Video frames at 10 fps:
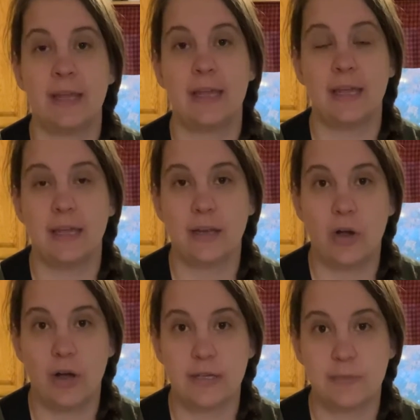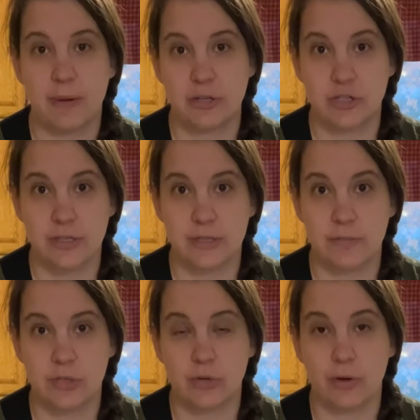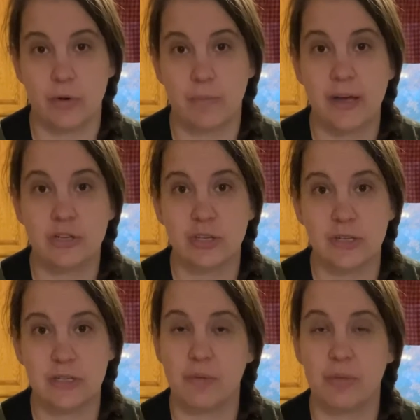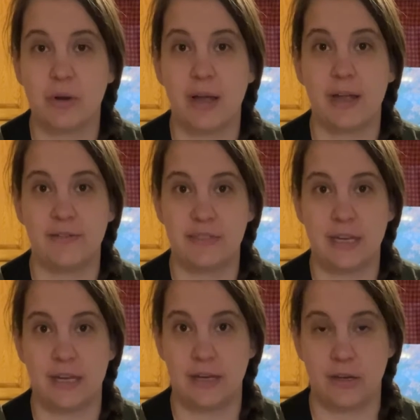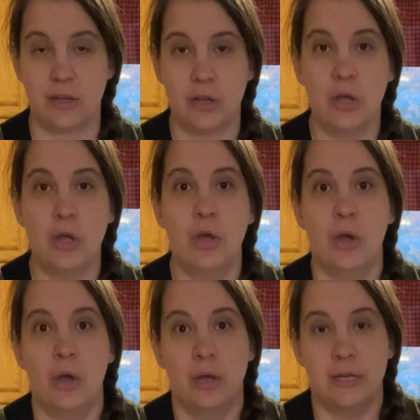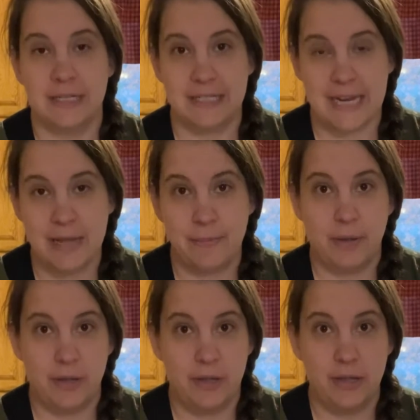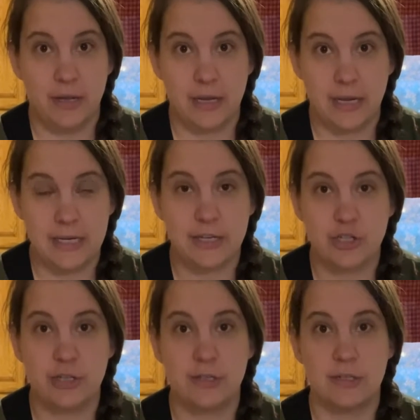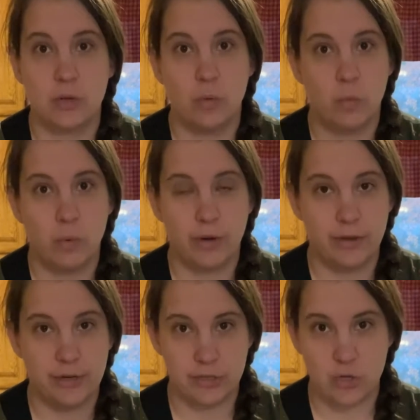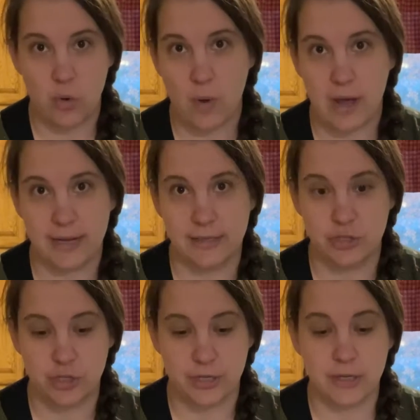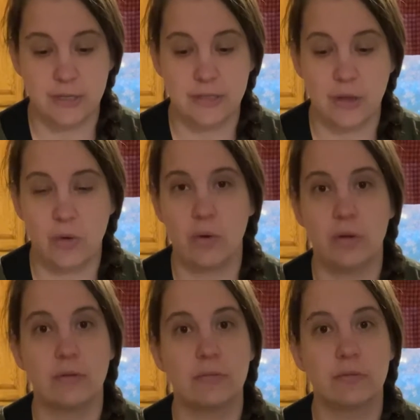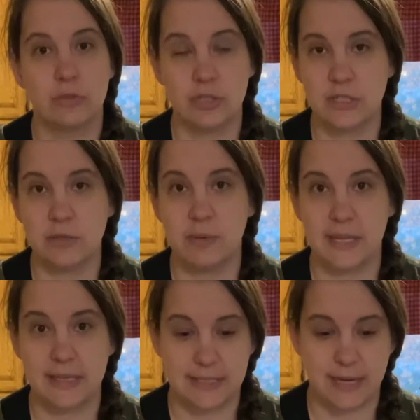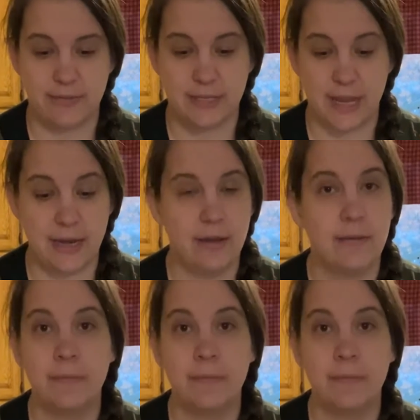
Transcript: it can cause botulism to grow. Botulism thrives in damp conditions where there is no oxygen. So just to be on the safe side,